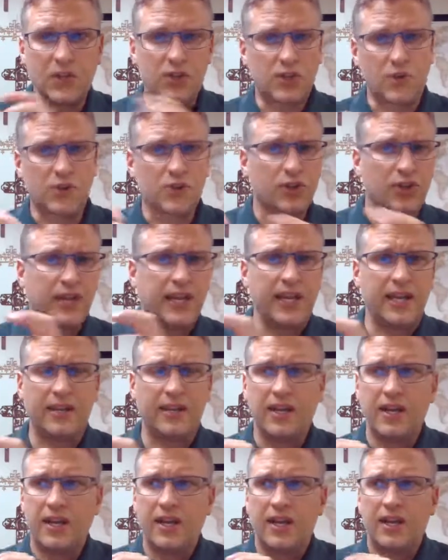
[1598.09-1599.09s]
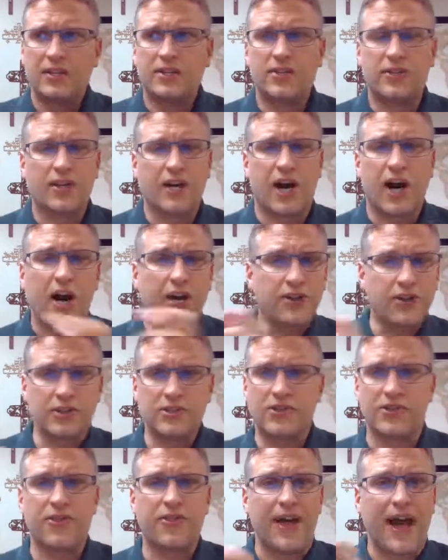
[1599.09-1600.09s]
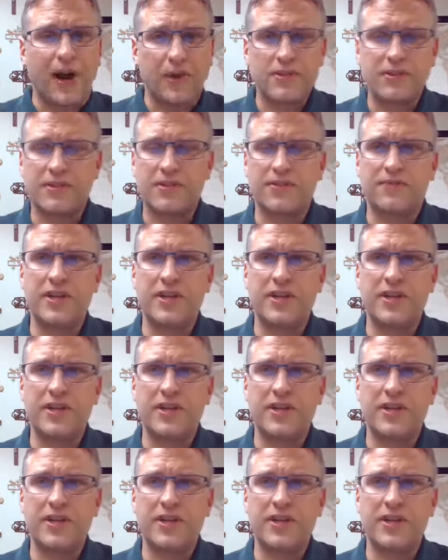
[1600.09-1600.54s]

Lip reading: So it's looking to the hundreds or thousands